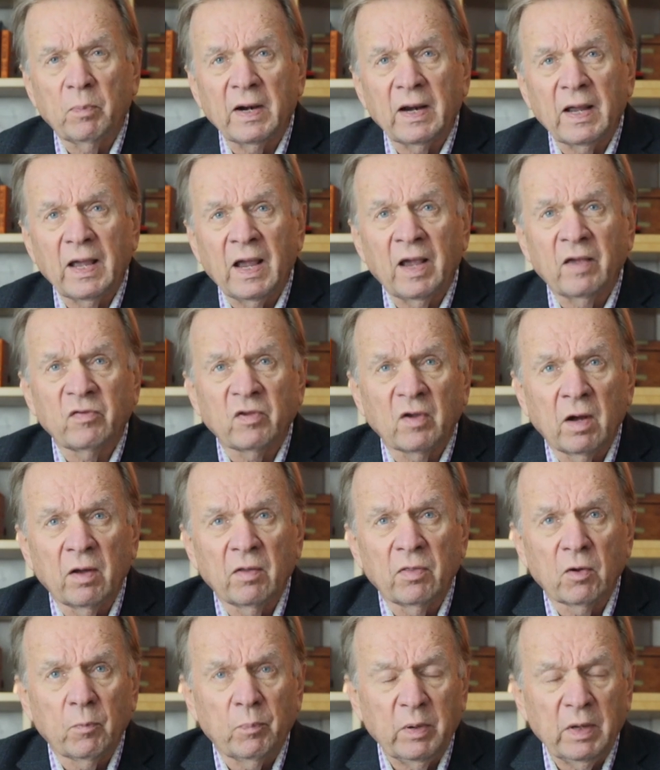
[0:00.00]
But as
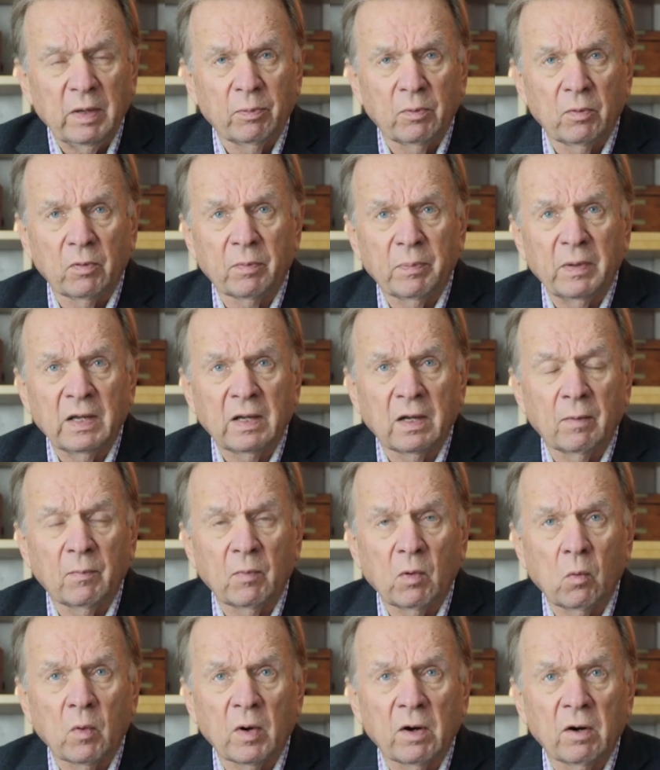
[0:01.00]
other people
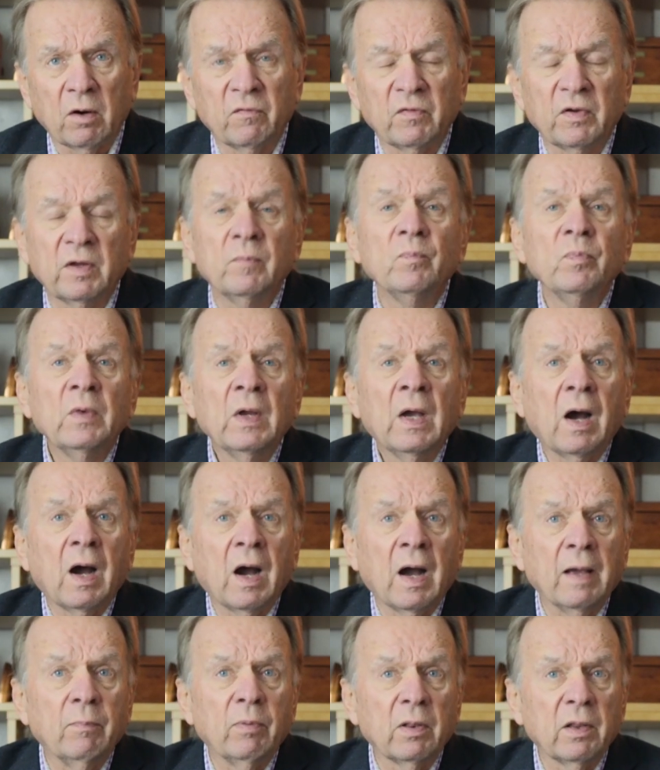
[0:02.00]
become aware of it,
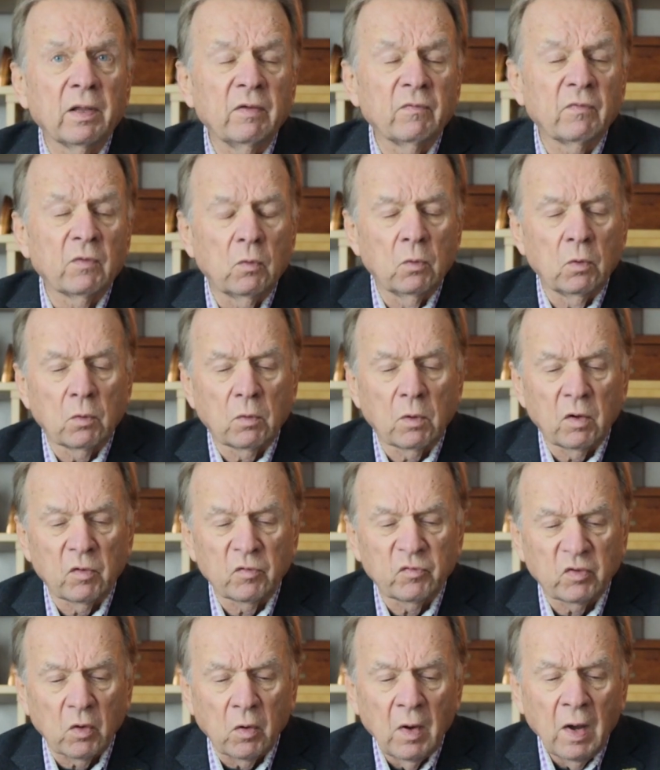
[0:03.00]
I believe it will
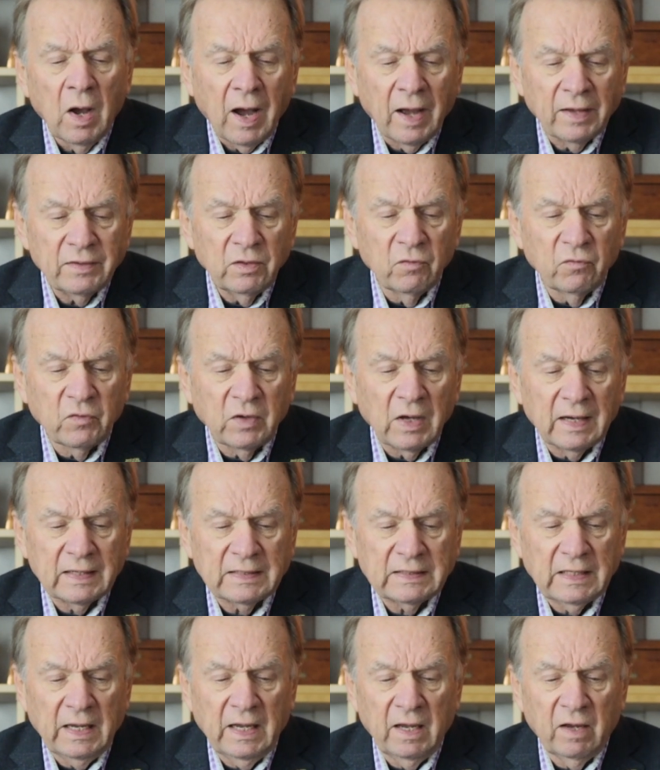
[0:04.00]
grow. So uh, you've
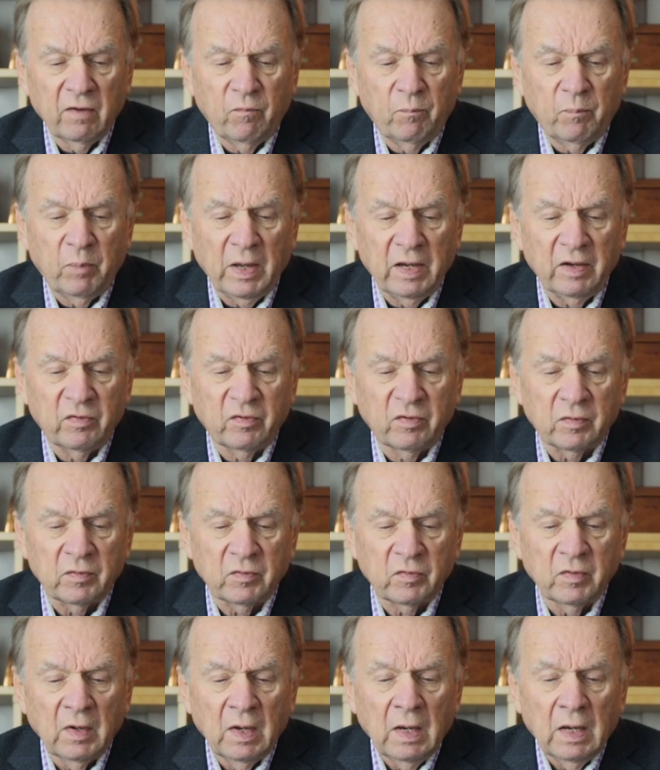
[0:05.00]
got to have
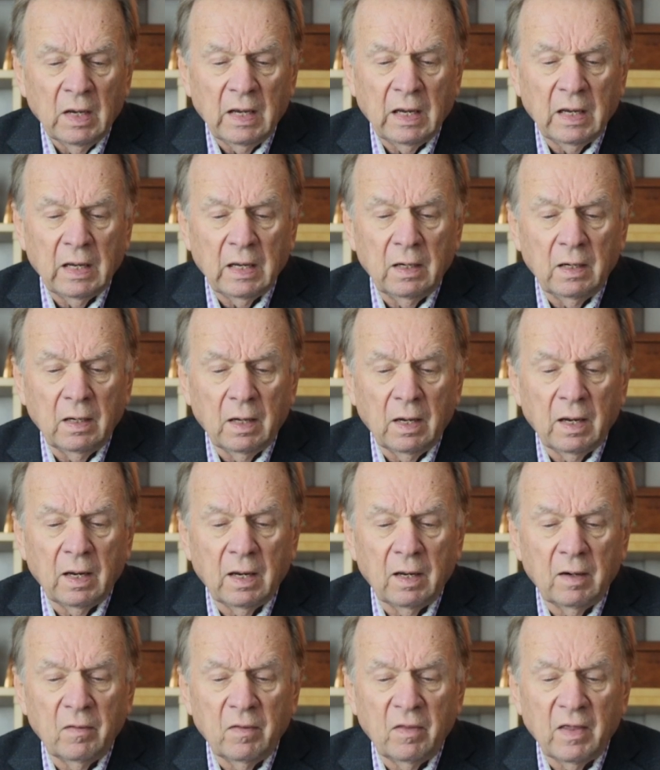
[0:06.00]
patience, and
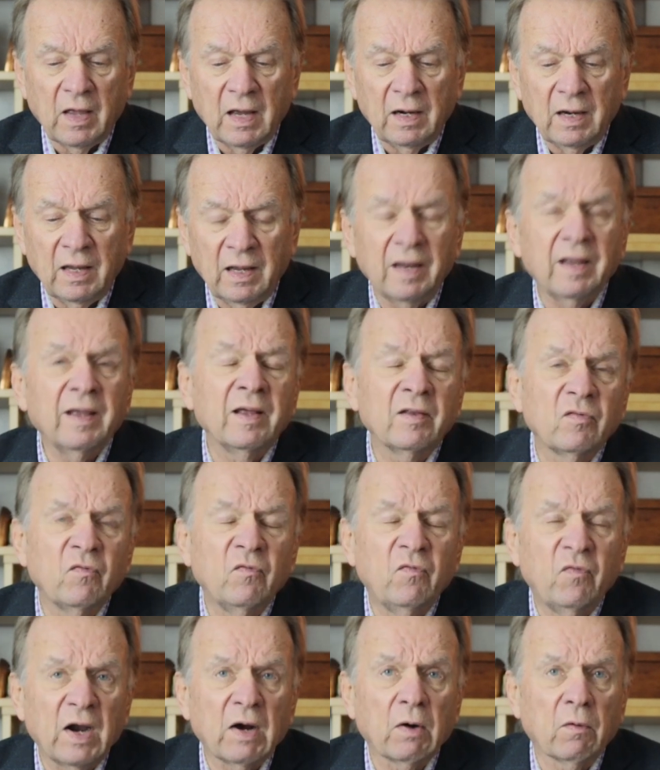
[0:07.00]
and that it, it's
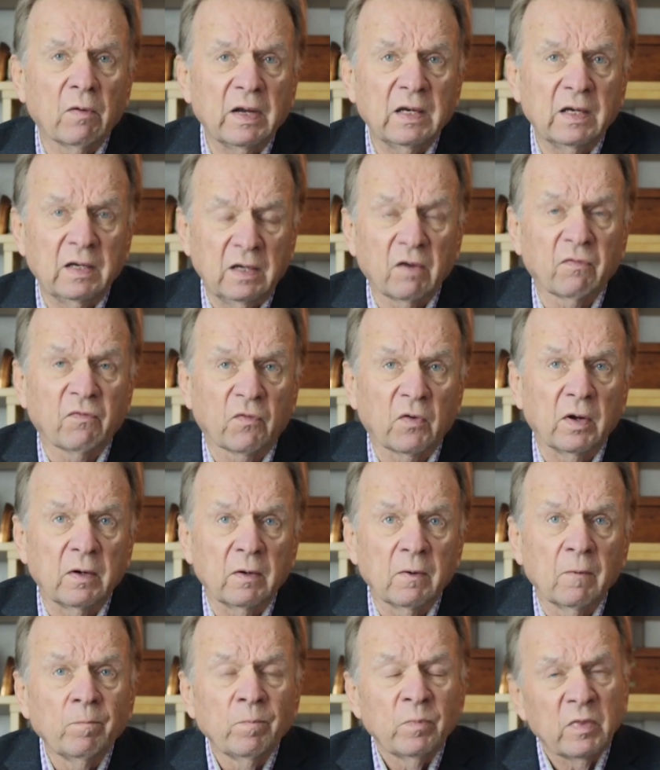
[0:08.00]
very
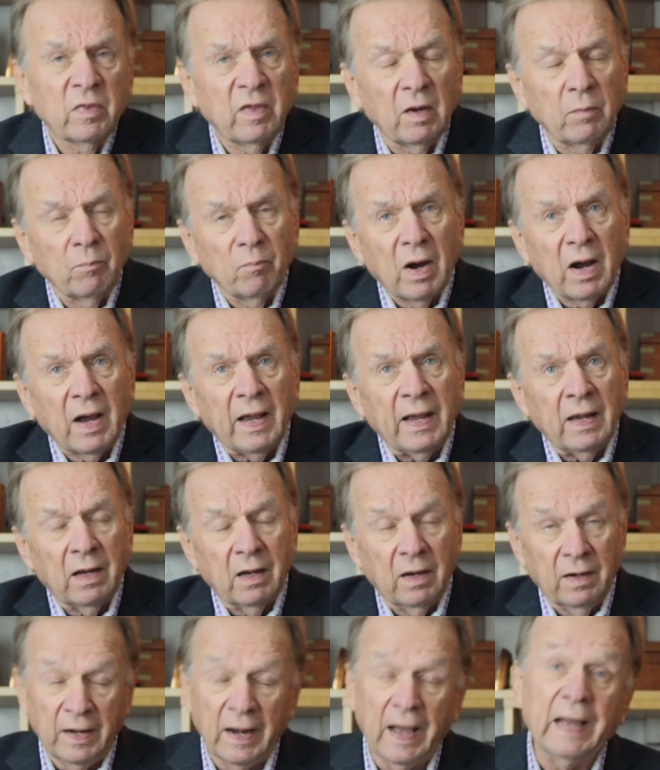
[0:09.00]
different than my
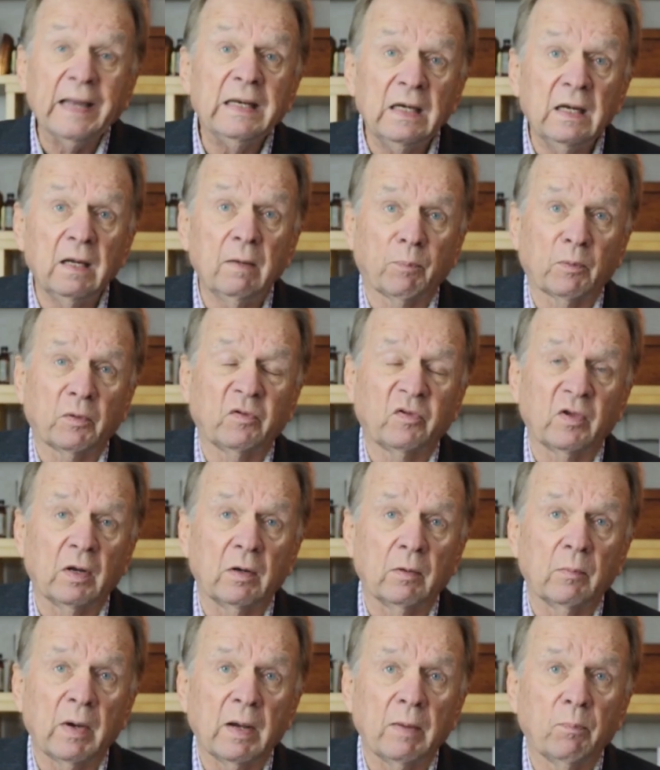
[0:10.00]
ninety
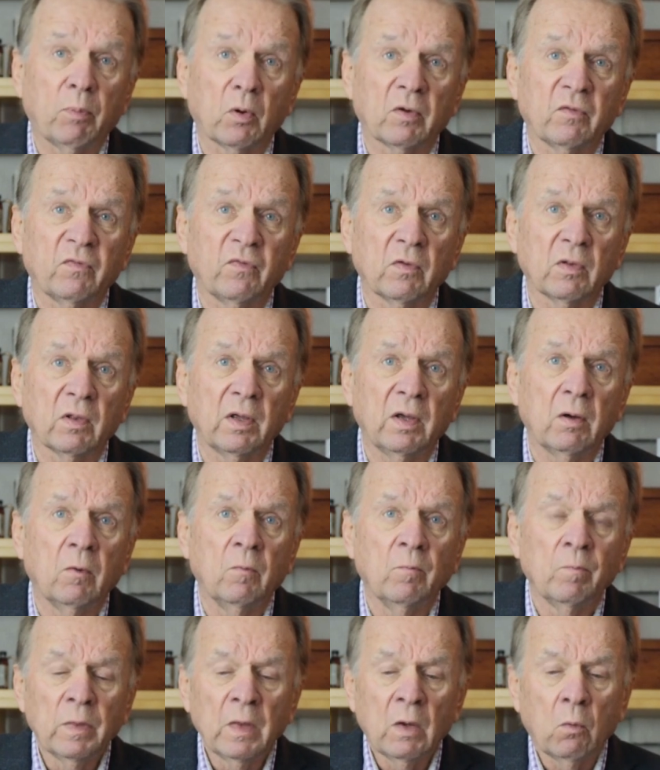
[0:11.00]
percent of my
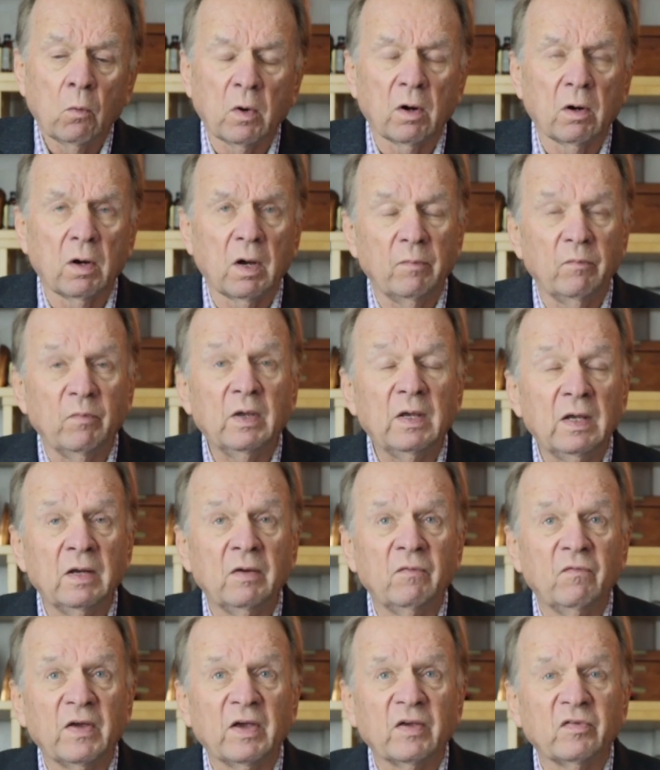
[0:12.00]
portfolio where I'm
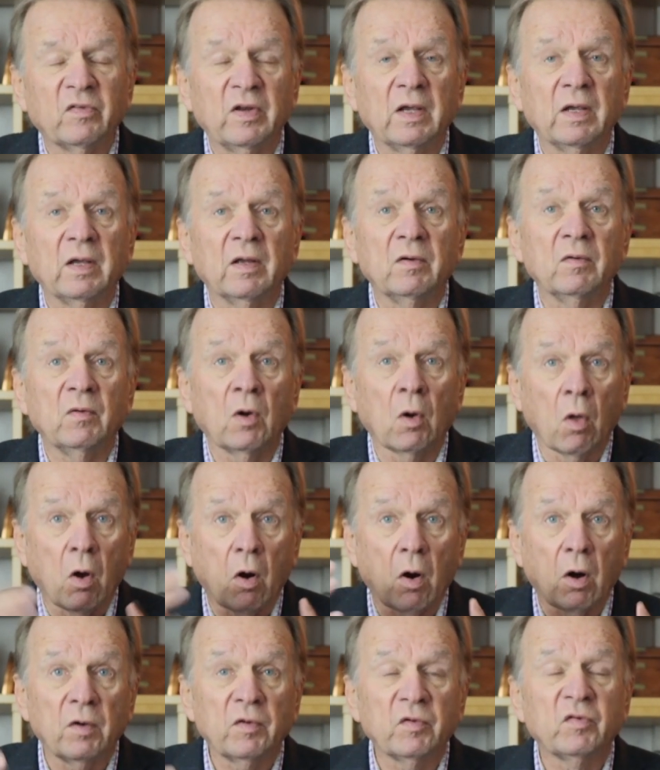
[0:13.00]
investing in
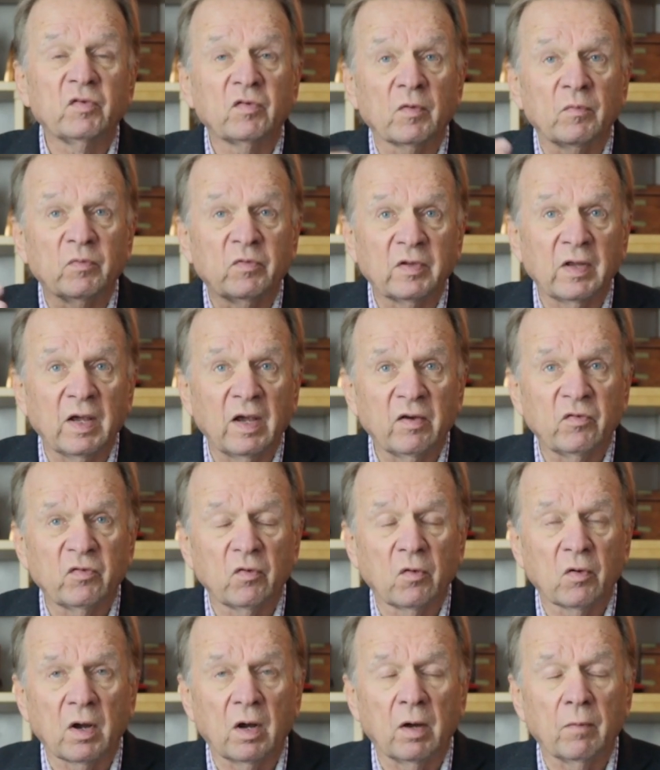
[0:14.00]
large,
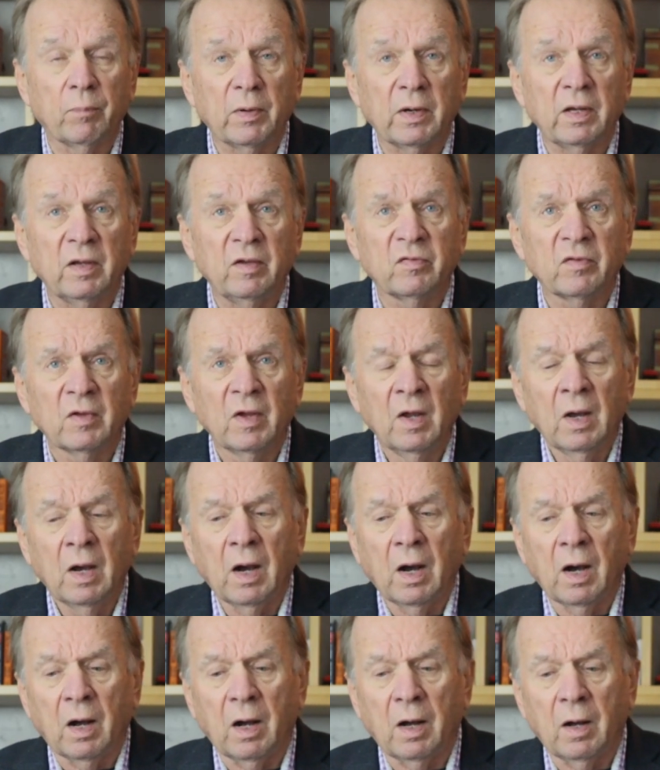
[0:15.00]
substantial companies,
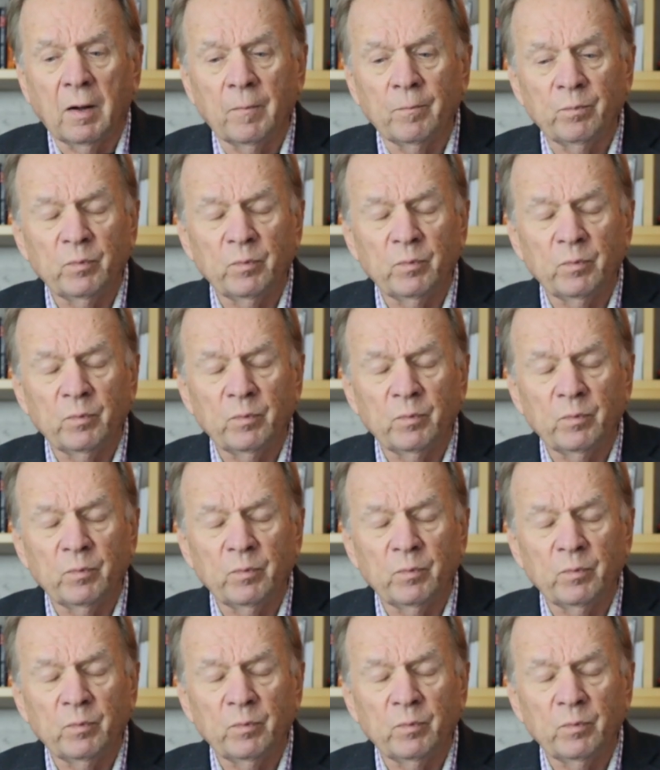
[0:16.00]
um,